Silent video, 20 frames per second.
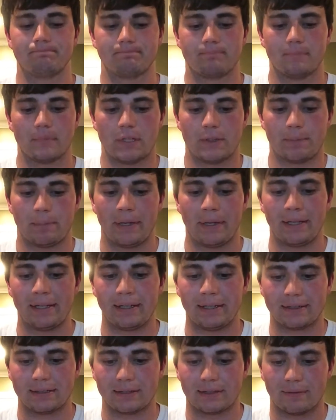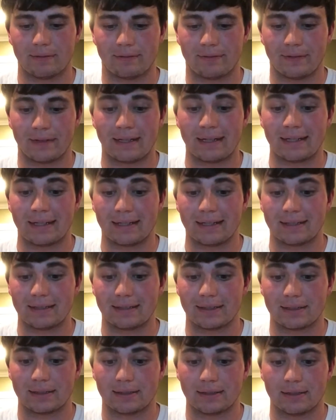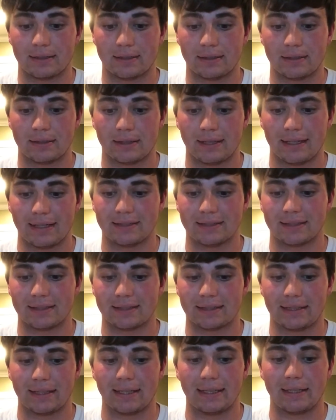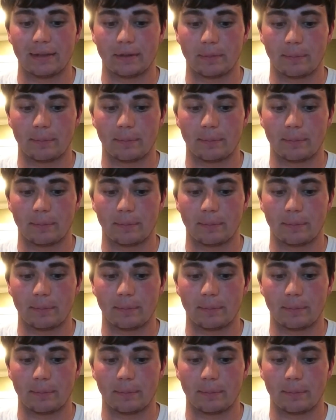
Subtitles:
Speeding is defined as exceeding the